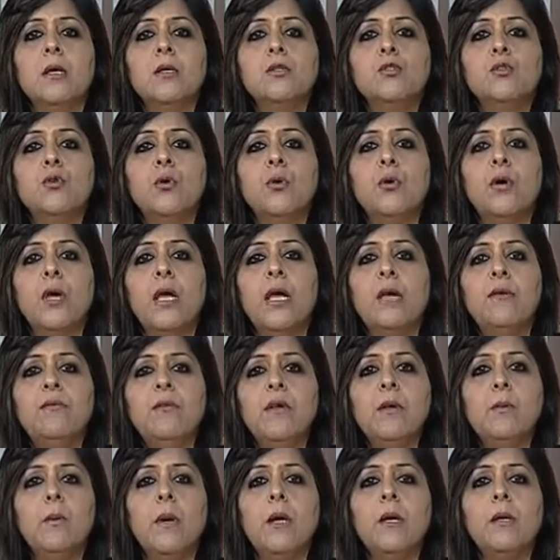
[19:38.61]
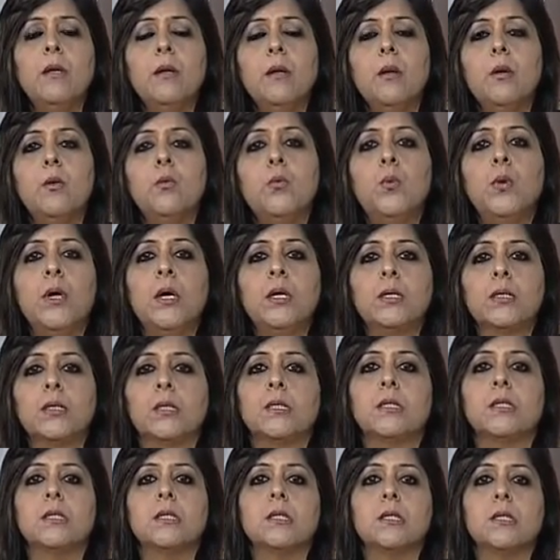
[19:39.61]
So everyone
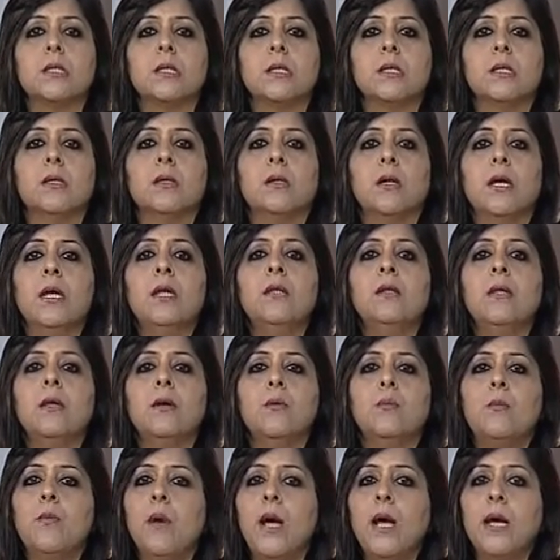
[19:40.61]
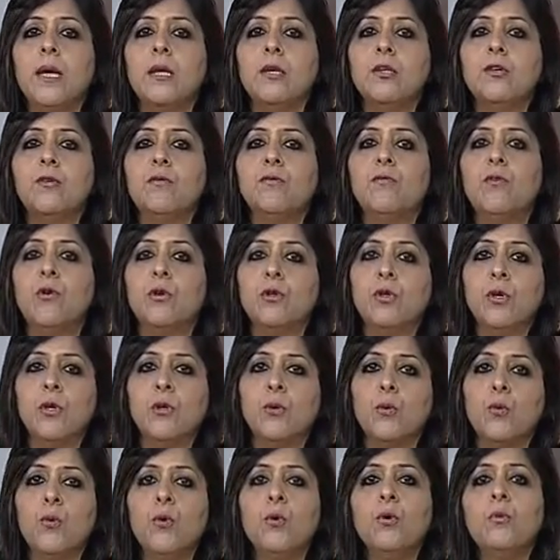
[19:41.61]
works in their mind for
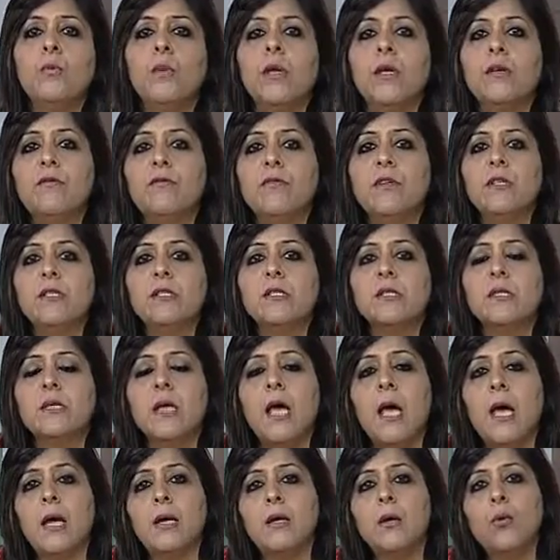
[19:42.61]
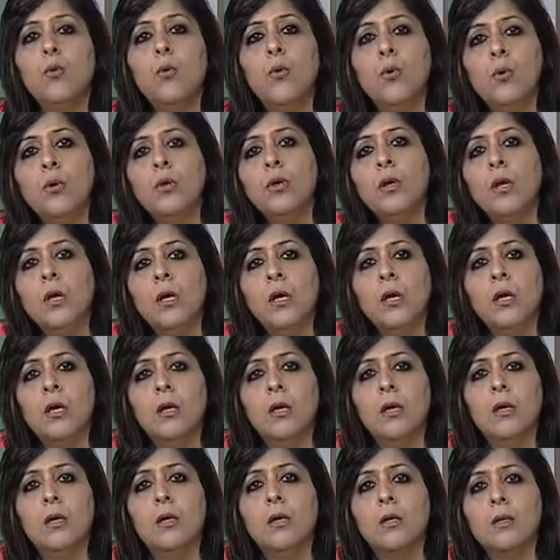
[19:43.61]
their own benefits and own
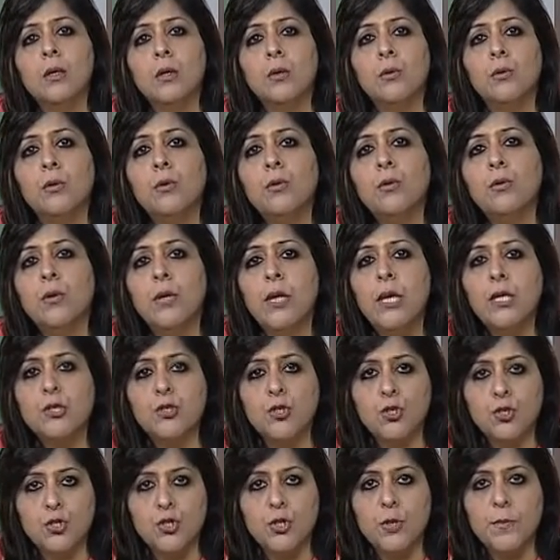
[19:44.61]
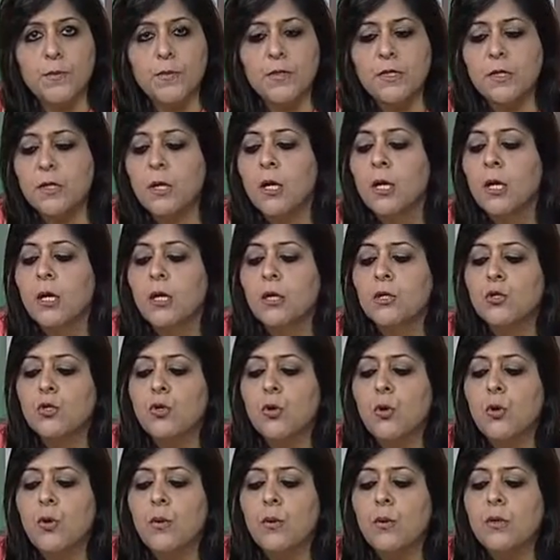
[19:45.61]
uh, you know relationships.
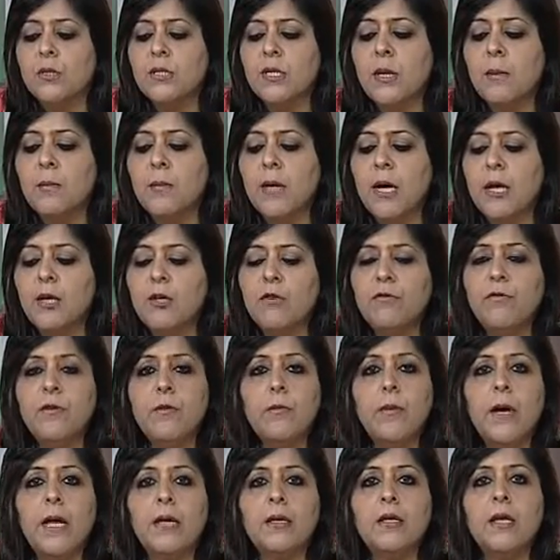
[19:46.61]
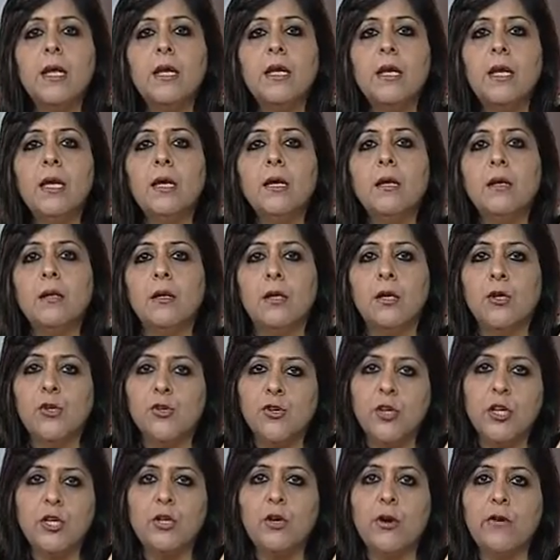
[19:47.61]
So, some kind of a bargaining
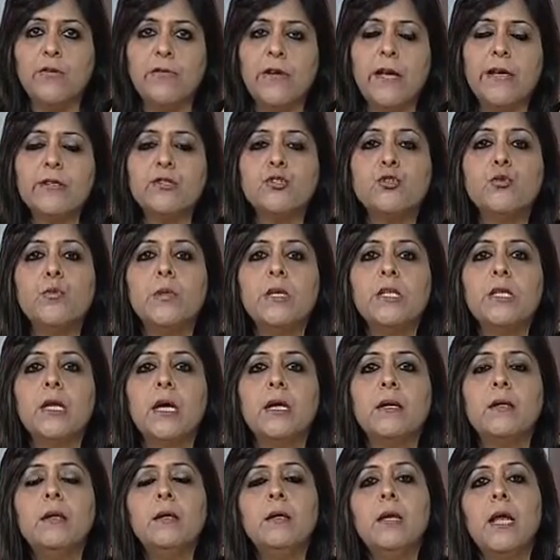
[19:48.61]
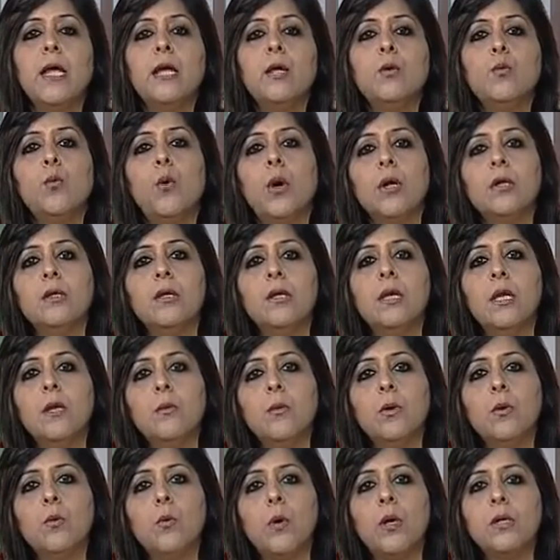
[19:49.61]
trade off has to be done, like what the
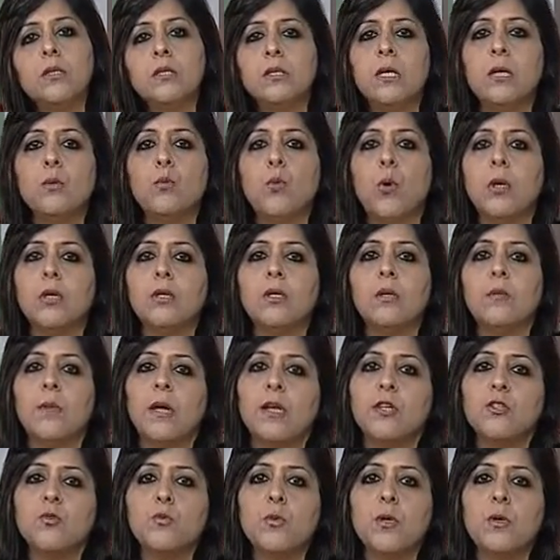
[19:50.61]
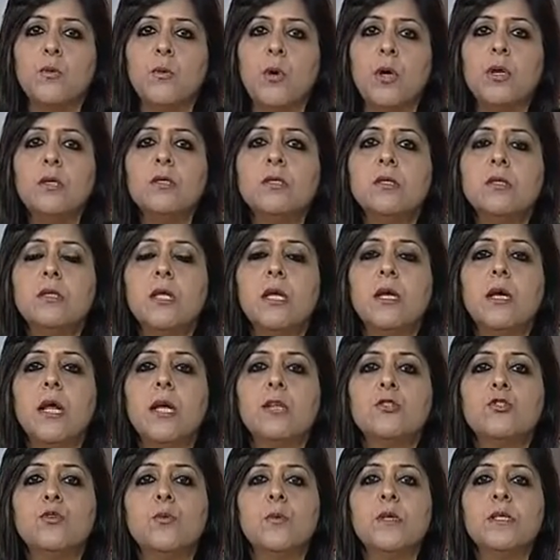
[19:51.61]
labor wants and what the management wants. There
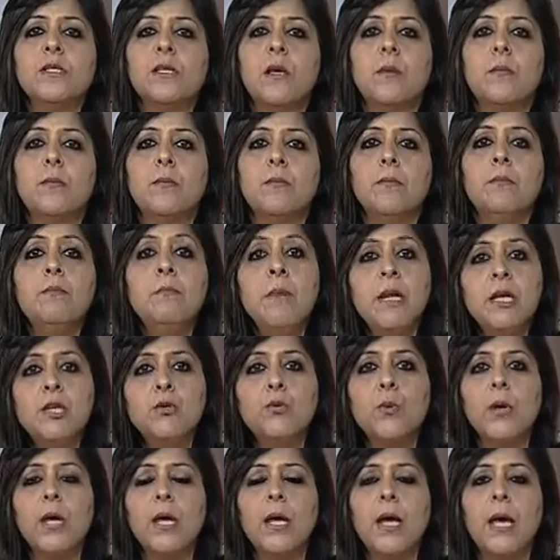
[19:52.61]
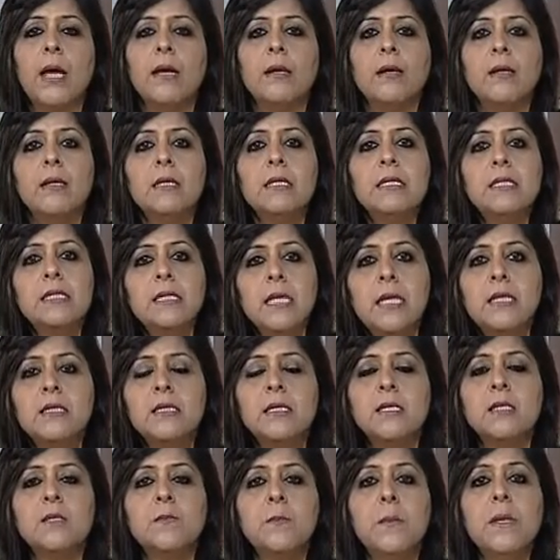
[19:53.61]
has to be some midway and a
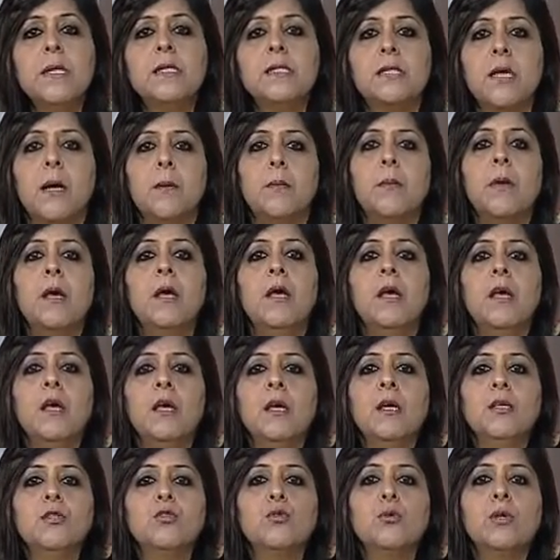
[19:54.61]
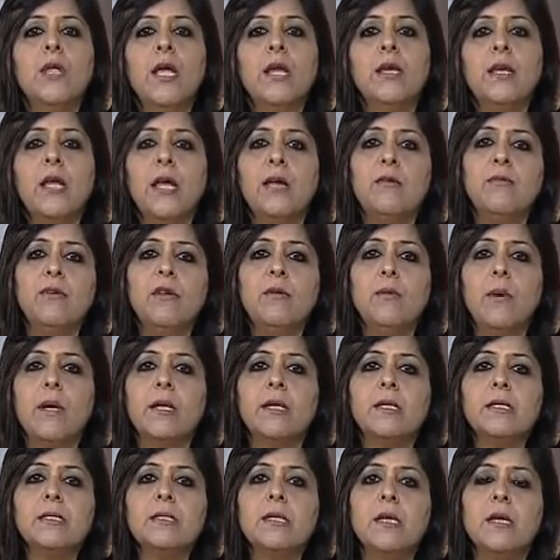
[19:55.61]
consensus built up so that
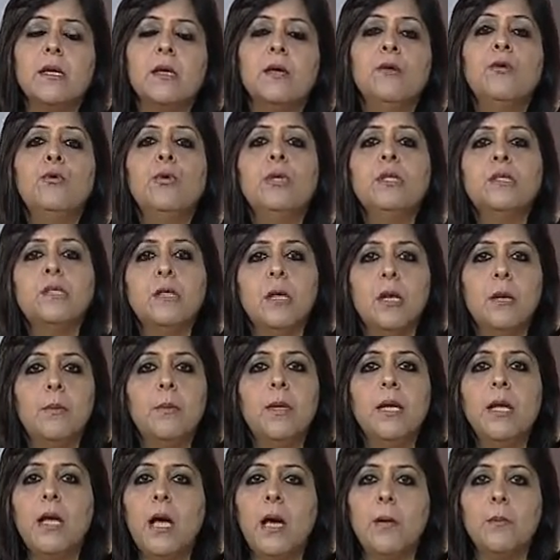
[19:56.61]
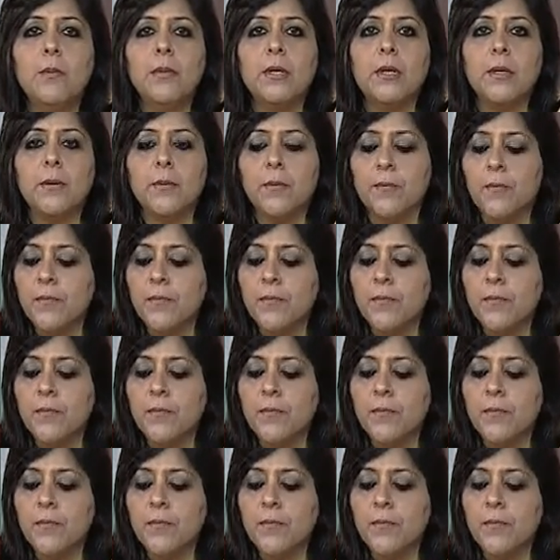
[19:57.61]
everyone is reasonably happy.